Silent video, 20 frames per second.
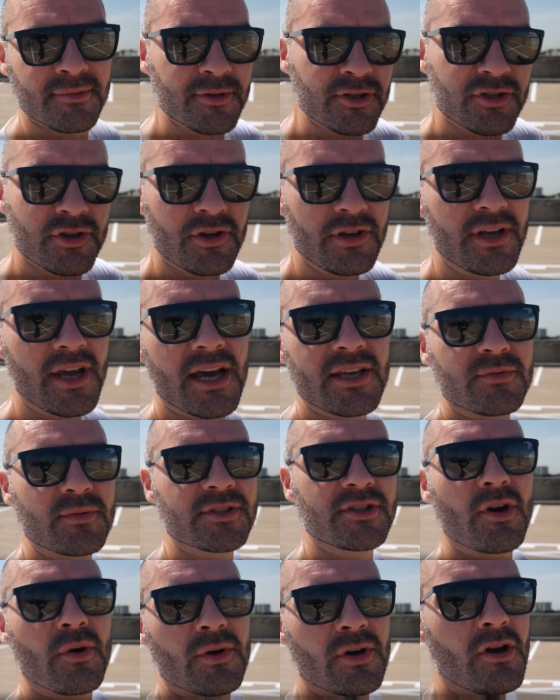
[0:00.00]
I'm going to show you guys
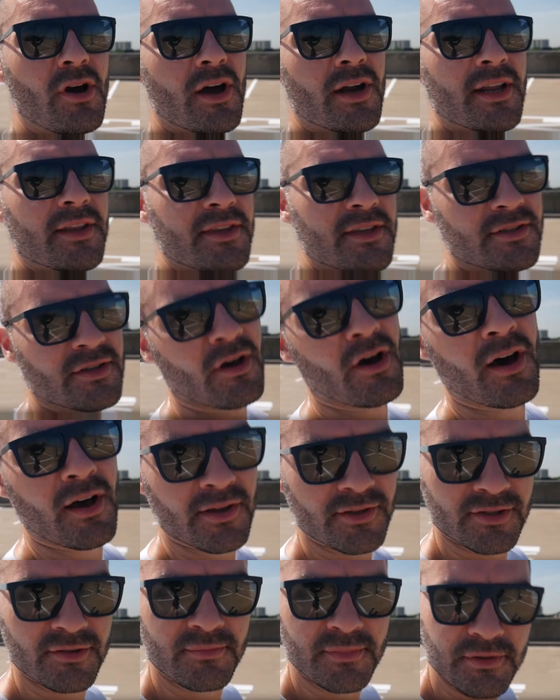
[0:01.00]
what's going on at this
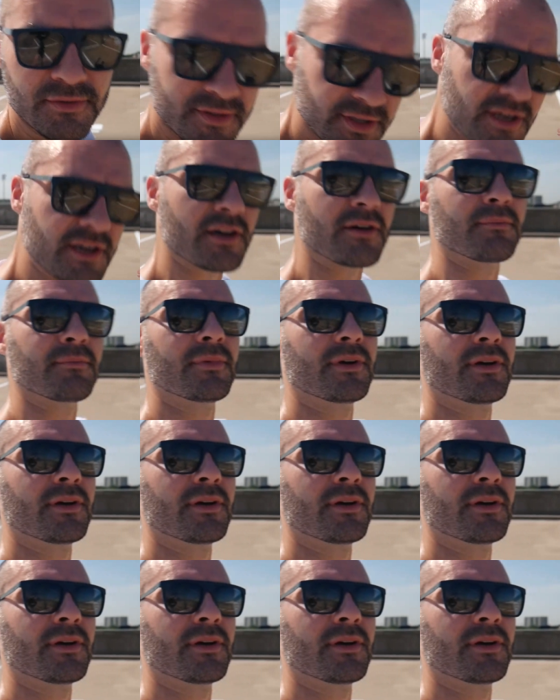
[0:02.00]
awesome museum.